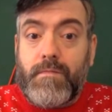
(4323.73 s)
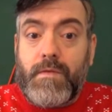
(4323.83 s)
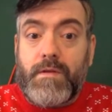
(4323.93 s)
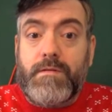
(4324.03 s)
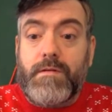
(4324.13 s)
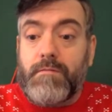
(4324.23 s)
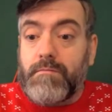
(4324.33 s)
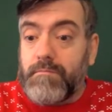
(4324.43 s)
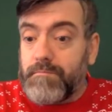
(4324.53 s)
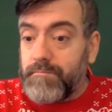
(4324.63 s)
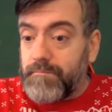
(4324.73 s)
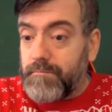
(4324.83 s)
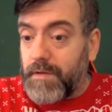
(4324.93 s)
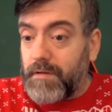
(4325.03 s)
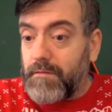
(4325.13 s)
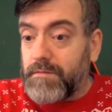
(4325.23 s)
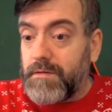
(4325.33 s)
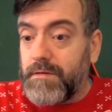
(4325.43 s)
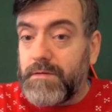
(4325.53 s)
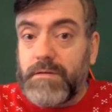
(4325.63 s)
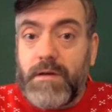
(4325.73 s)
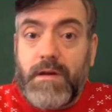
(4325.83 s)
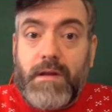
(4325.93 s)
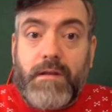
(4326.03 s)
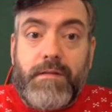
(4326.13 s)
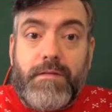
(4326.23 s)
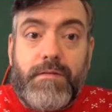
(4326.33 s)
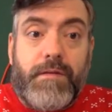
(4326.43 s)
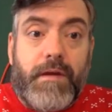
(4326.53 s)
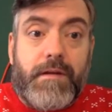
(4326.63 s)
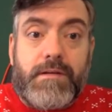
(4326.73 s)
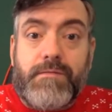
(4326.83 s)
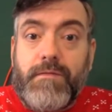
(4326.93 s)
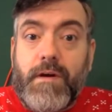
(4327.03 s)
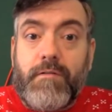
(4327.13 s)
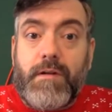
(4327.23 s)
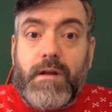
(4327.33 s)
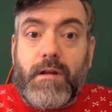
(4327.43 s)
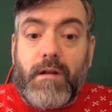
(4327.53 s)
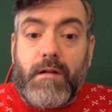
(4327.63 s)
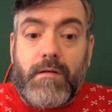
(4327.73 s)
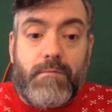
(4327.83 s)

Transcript: So, let me close this. There is very little